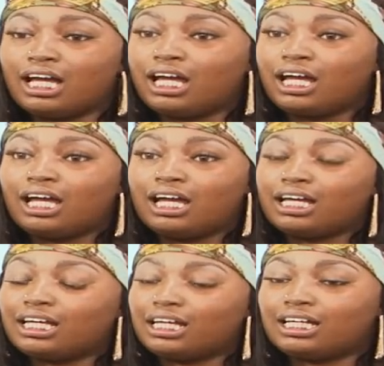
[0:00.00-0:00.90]
Okay.
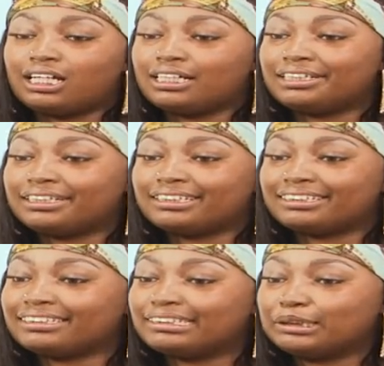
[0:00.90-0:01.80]

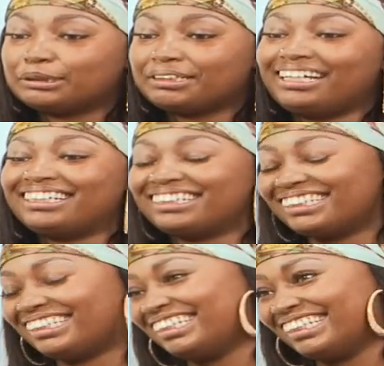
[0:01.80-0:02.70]
So how do you
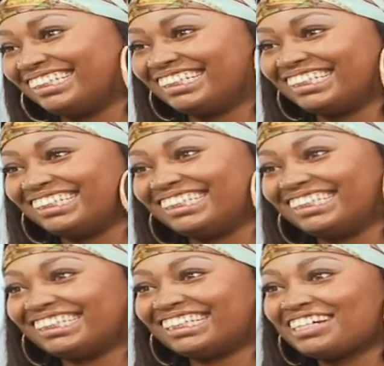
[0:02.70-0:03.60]
feel about Remy
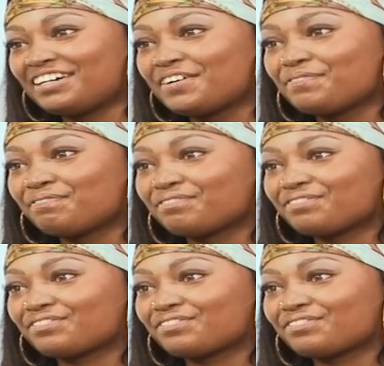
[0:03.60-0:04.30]
Ma Sister?